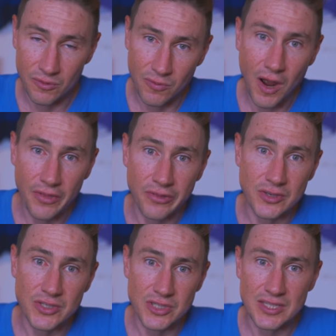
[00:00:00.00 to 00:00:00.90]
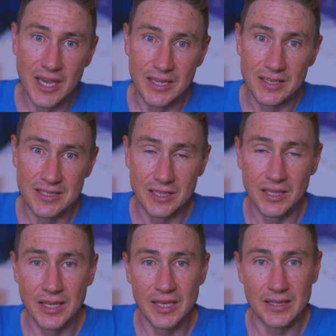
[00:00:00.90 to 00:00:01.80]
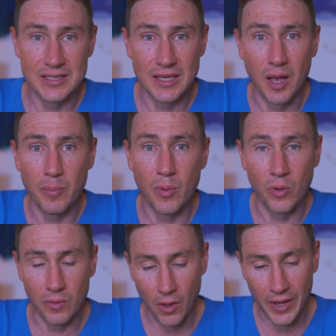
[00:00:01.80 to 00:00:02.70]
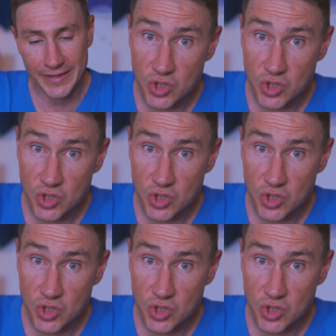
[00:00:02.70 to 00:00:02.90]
rather than just getting sort of kits up online.